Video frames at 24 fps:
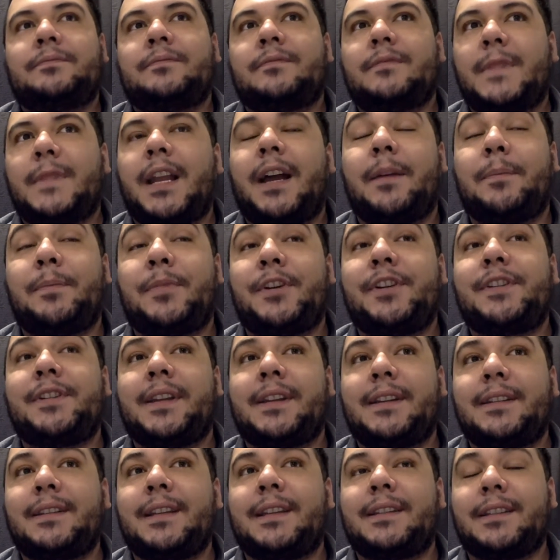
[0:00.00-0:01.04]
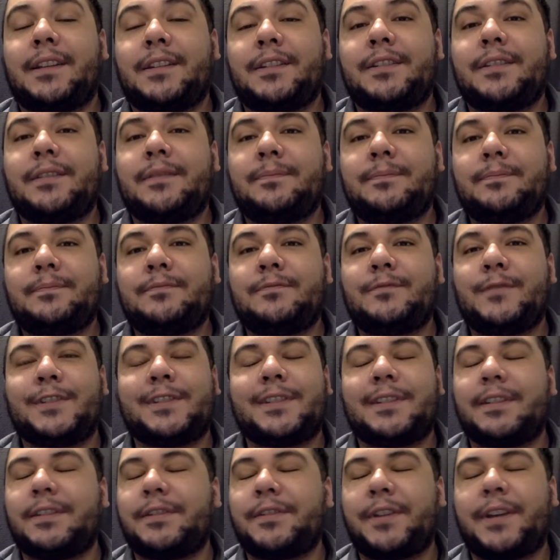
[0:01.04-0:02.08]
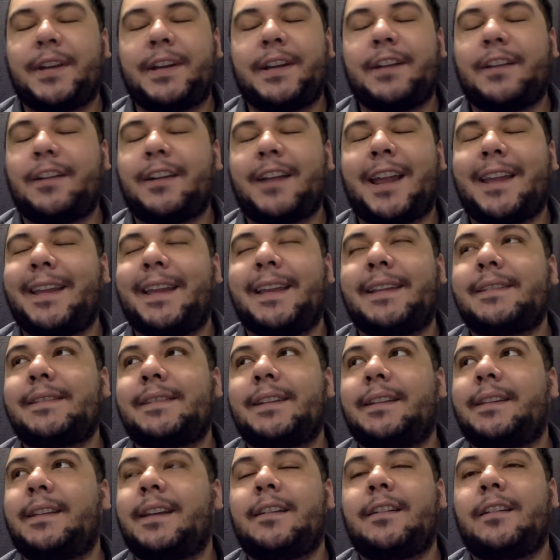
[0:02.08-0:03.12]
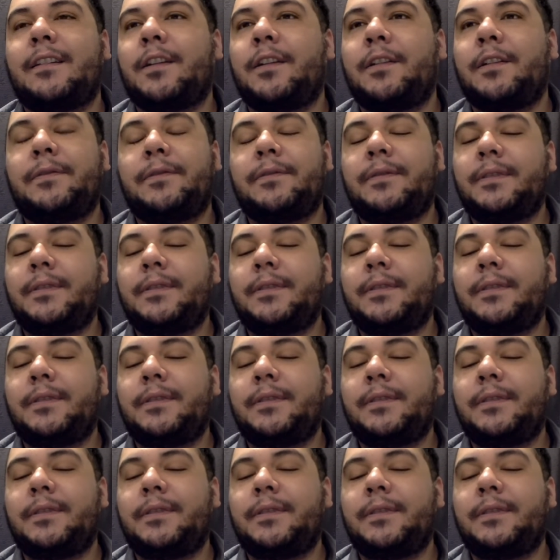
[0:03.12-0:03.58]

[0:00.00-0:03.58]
Now, I appreciated that there wasn't the training arc. I can't state that enough.